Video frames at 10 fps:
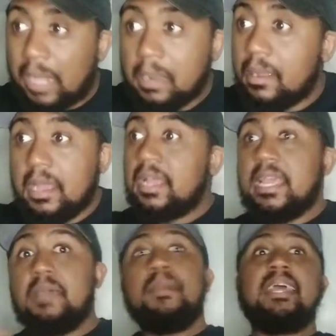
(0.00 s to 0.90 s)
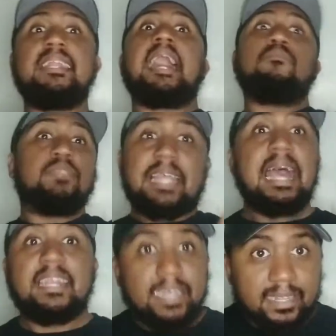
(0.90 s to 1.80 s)
Like, him and Nott was
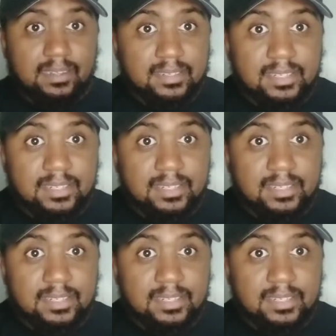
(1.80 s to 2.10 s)
out of it.